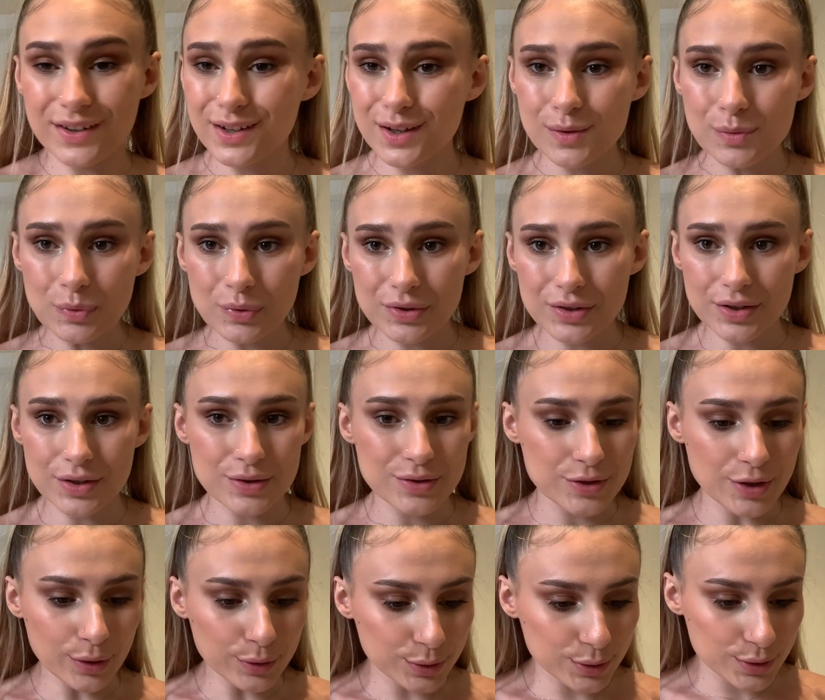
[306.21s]
don't want no
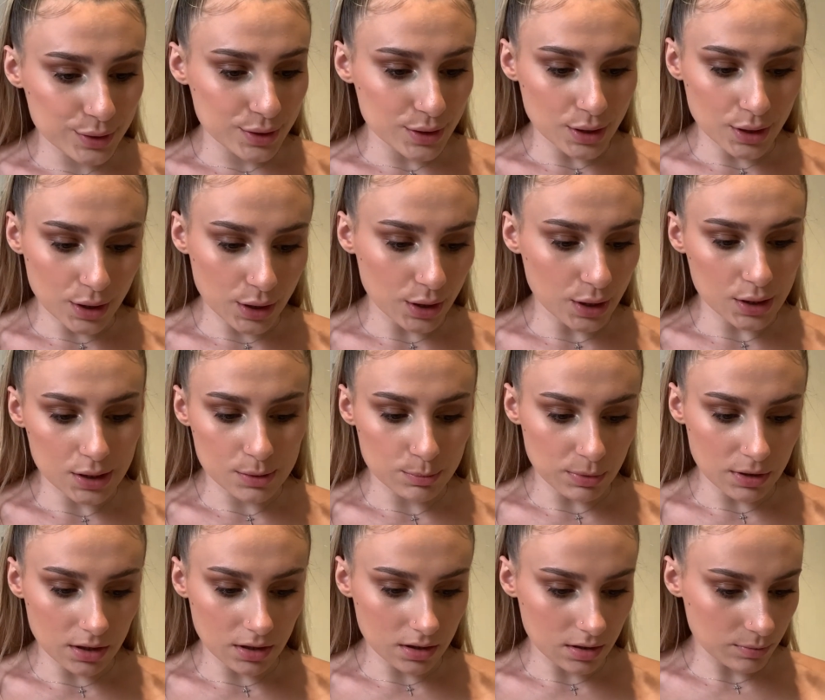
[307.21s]
chunks in this
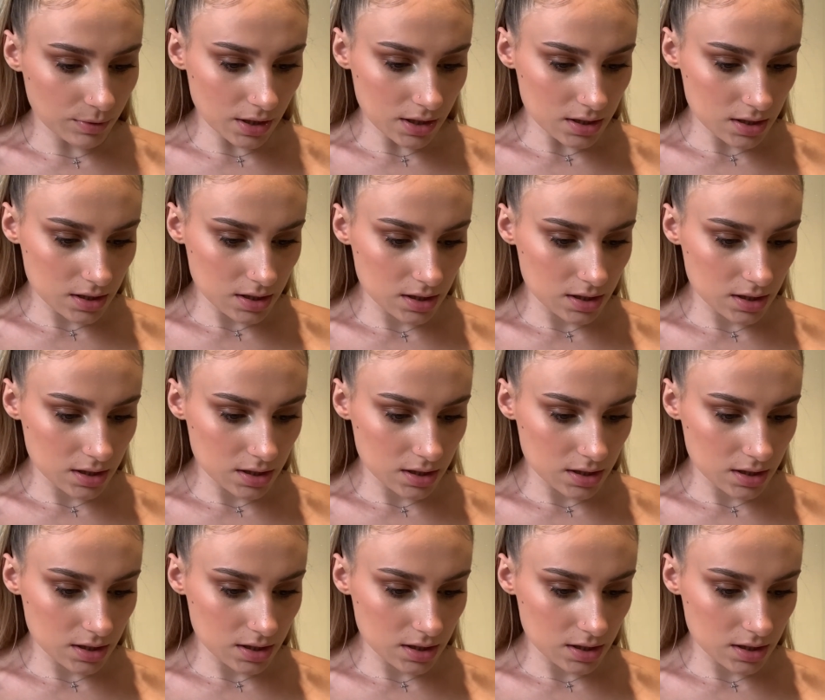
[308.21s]
banana bread.